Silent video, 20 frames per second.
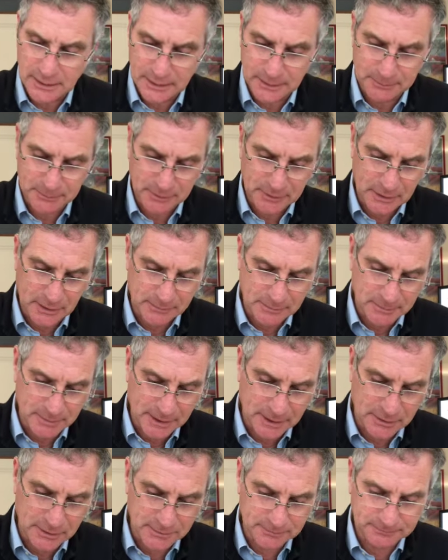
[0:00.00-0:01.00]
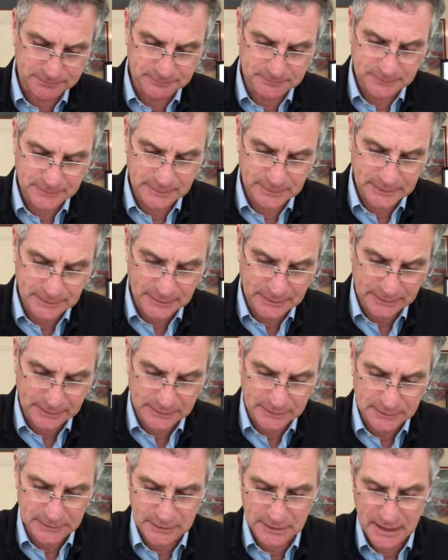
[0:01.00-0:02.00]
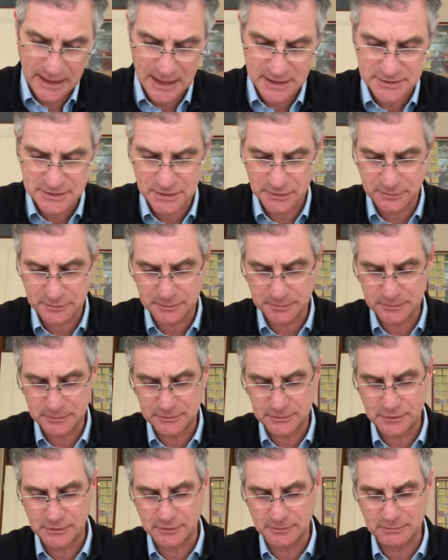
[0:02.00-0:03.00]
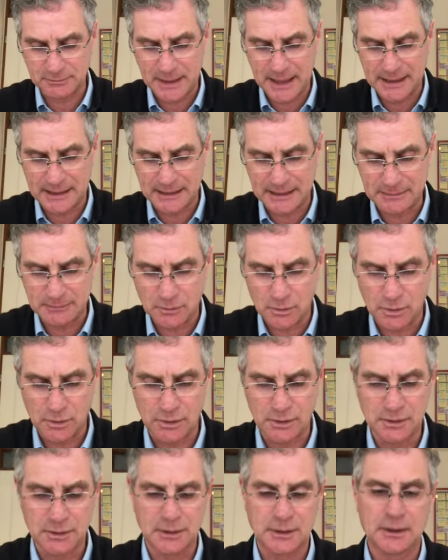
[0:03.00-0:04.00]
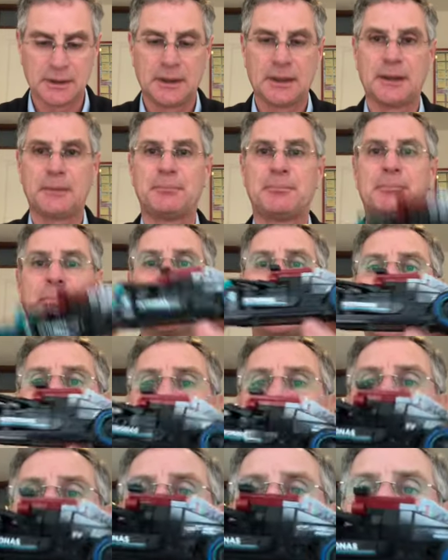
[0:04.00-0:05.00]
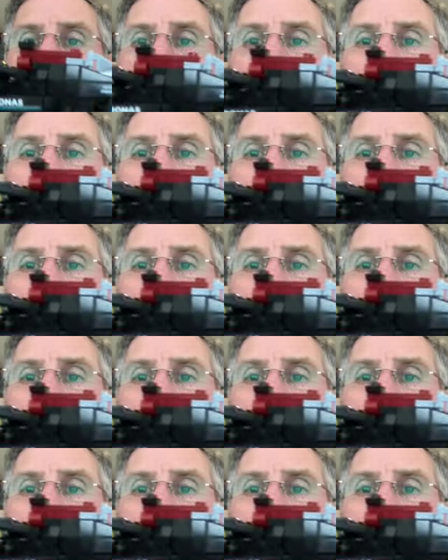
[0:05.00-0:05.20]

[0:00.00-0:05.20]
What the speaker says: Put the helmet back on, and you can't tilt them back anymore, but you can